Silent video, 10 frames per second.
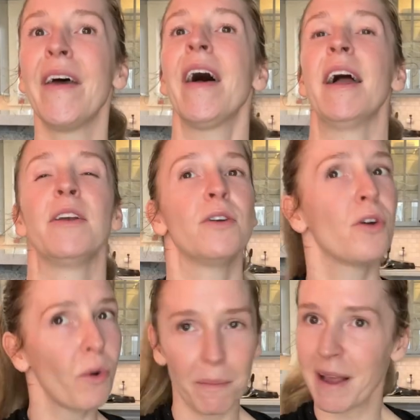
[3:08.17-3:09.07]
I
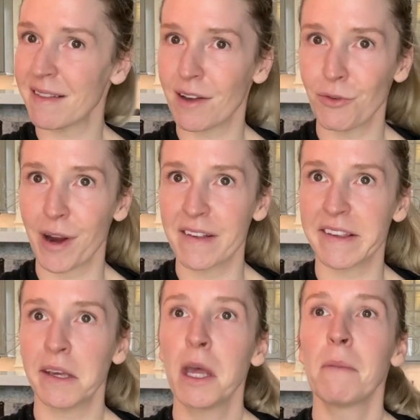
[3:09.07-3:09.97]
know it might sound
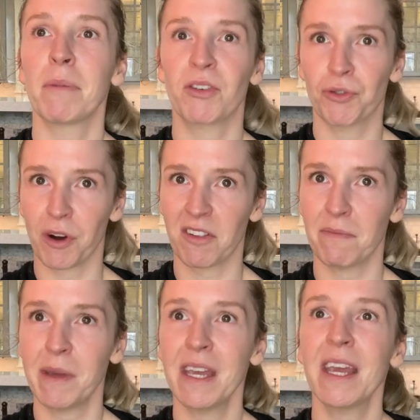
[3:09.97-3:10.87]
crazy, but trust
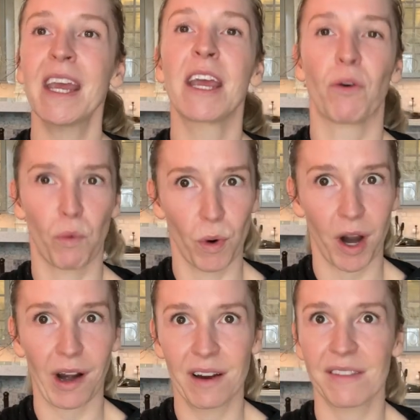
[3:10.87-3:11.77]
me, it
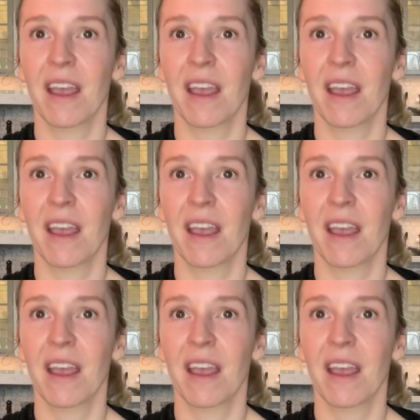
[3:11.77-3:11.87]
works.